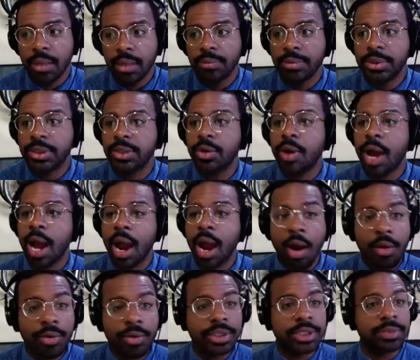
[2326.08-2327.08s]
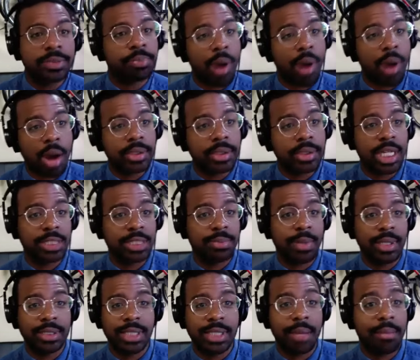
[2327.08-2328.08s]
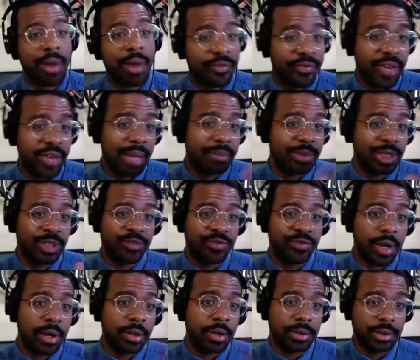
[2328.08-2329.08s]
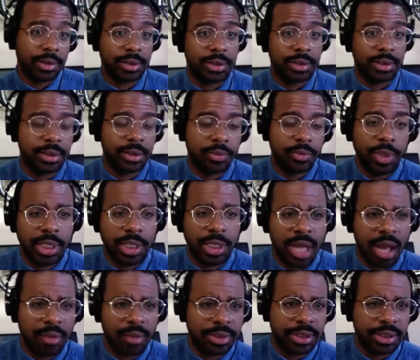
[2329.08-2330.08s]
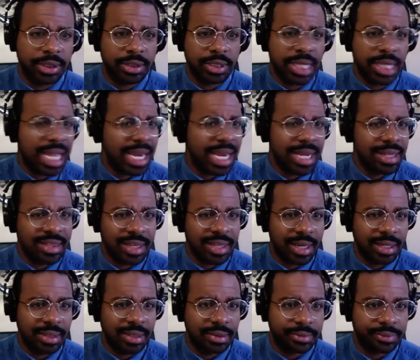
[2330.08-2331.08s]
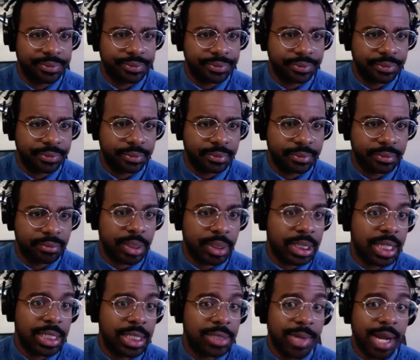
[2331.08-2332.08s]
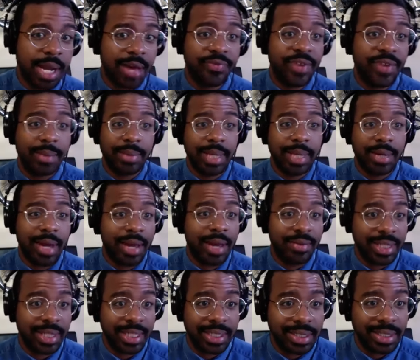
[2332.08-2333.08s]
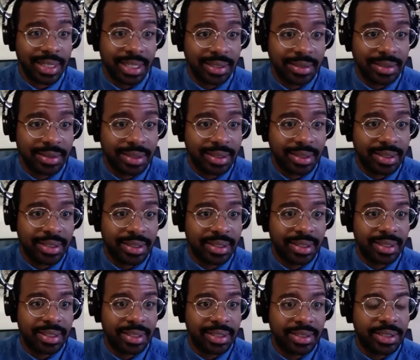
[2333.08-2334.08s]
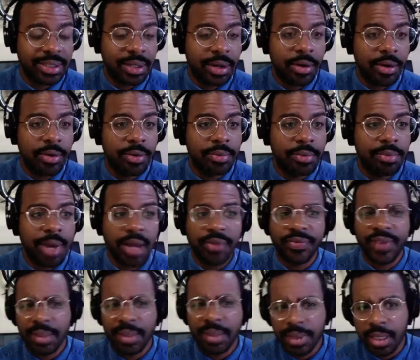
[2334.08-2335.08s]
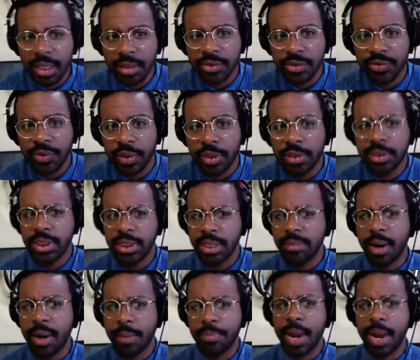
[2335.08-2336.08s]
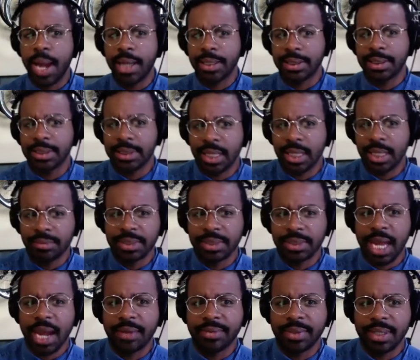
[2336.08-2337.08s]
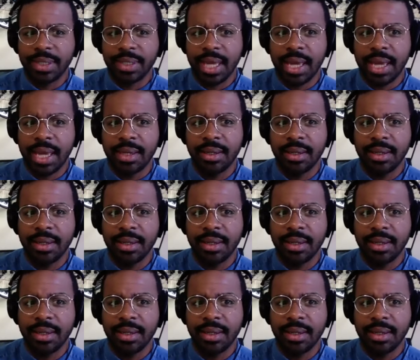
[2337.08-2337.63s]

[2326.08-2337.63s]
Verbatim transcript: So I always prioritize my time. My family's first when it comes to anything. Because without family, I don't have anything. So my family comes first, then my practice comes after that.